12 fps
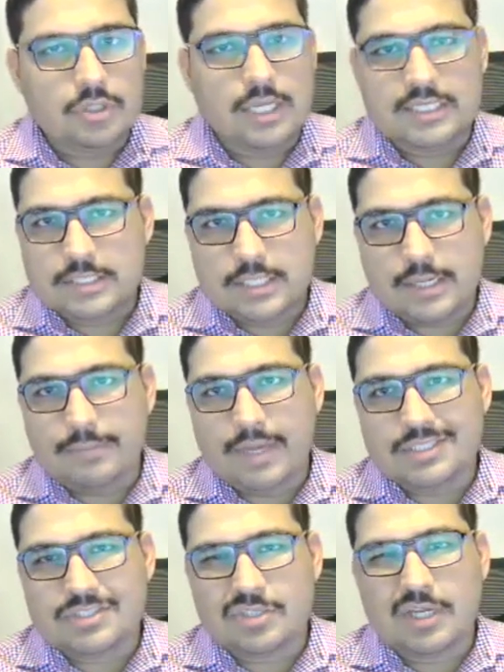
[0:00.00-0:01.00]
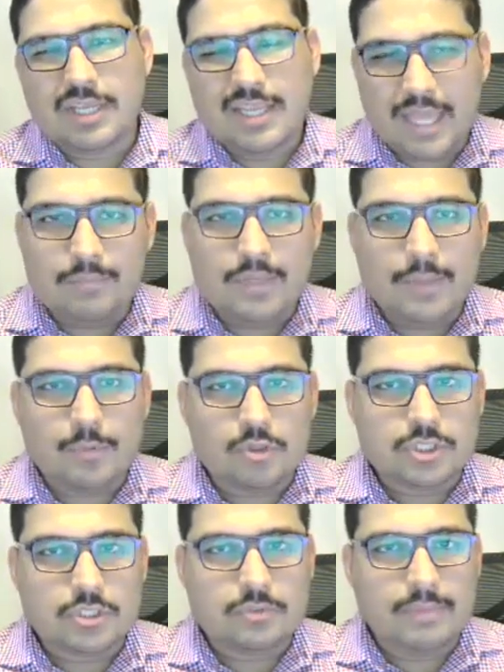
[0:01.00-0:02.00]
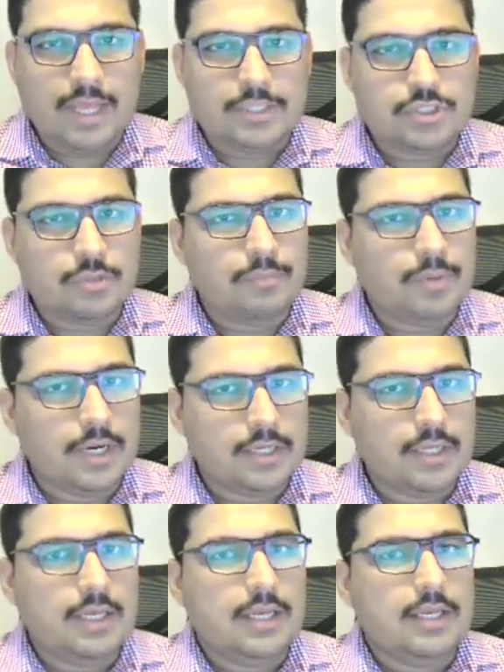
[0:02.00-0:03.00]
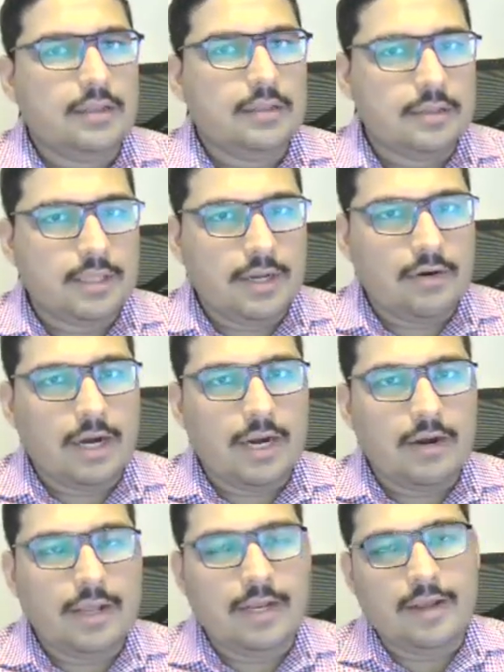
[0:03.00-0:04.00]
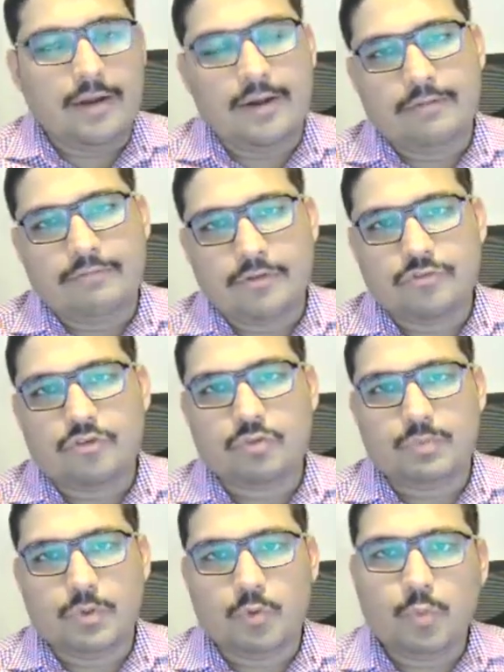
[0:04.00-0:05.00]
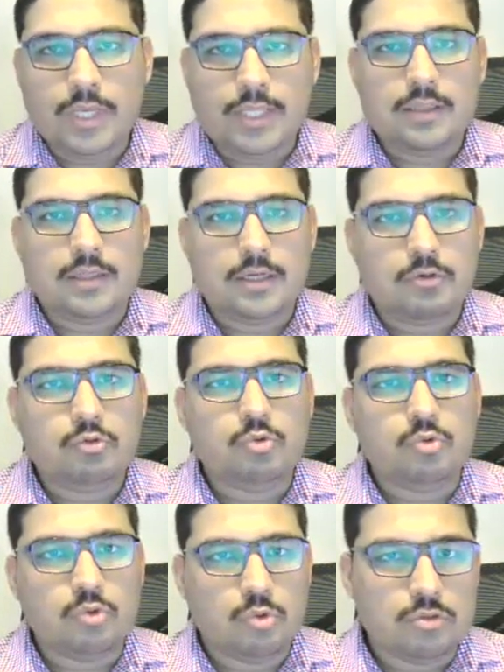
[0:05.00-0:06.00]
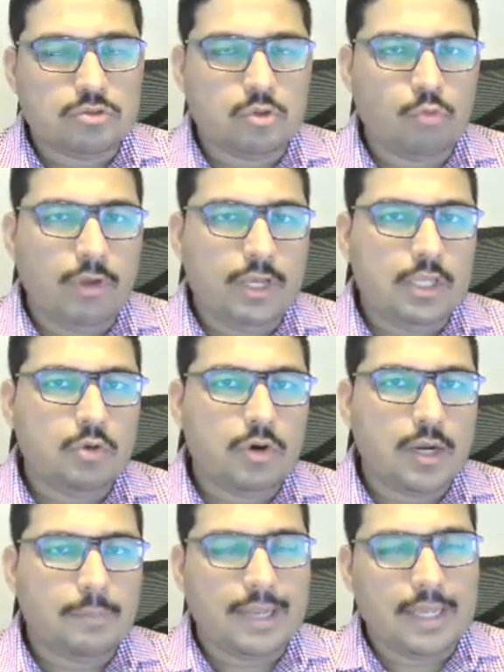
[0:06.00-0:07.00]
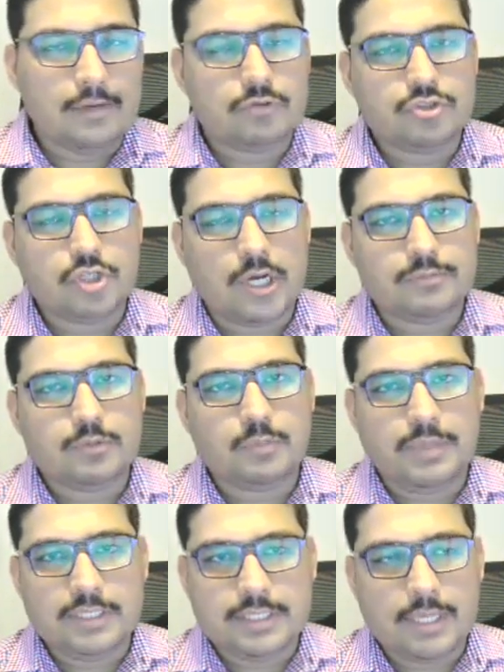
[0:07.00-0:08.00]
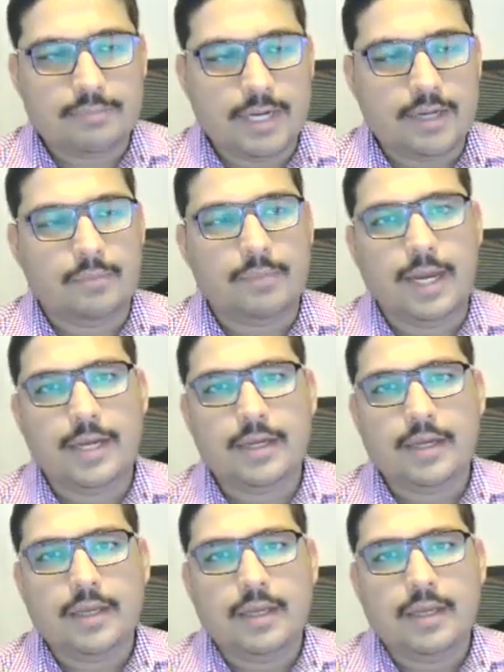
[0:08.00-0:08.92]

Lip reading: A scrum master can be a project manager, but there are inherent differences between the two roles. So when you are applying for jobs, please keep that in mind.